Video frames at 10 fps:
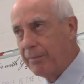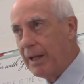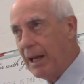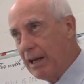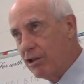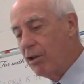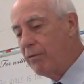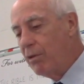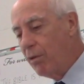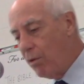The angel of
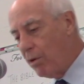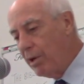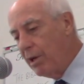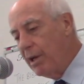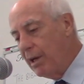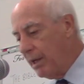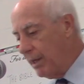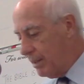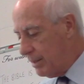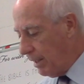the Lord
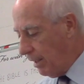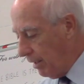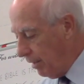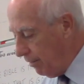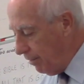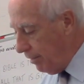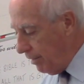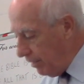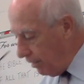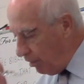is the
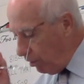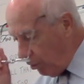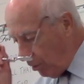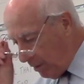Lord